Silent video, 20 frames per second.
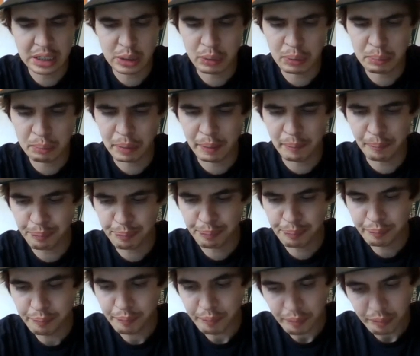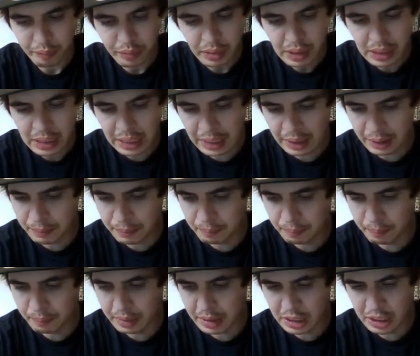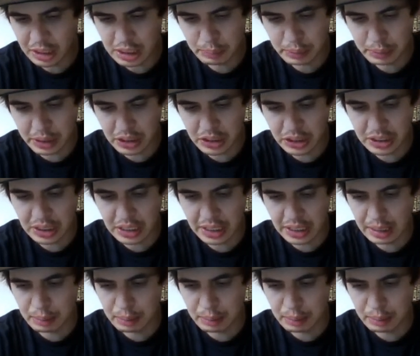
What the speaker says: another one, but it'll just be interesting.